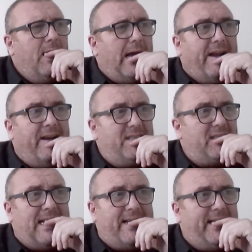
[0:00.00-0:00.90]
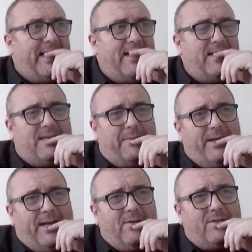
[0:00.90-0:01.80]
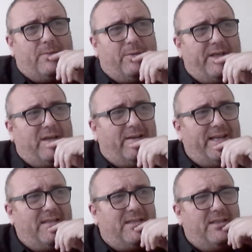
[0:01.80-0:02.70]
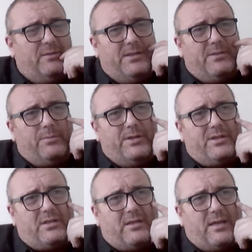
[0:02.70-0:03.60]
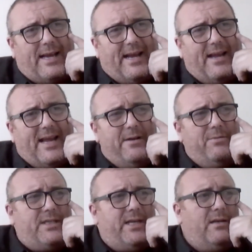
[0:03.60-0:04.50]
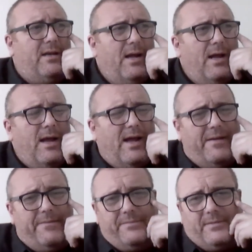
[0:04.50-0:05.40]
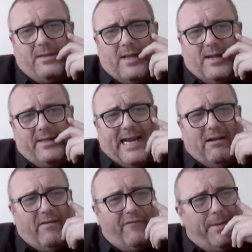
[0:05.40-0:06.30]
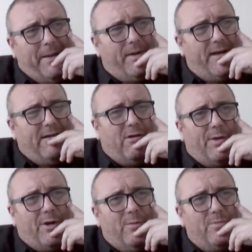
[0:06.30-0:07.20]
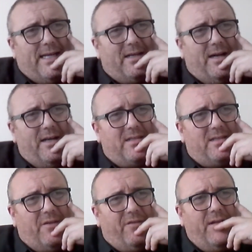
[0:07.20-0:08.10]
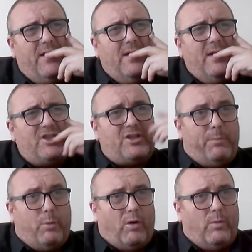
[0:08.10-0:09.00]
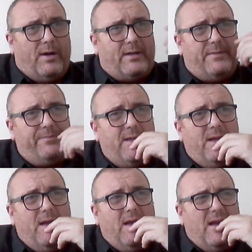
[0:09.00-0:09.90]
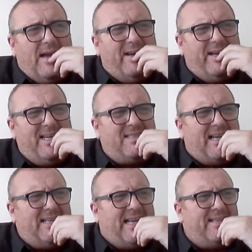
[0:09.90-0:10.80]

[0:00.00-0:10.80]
and I just had to get into something else. And what I got into was housing, caring for people in their own homes, that kind of stuff, support work. And I guess that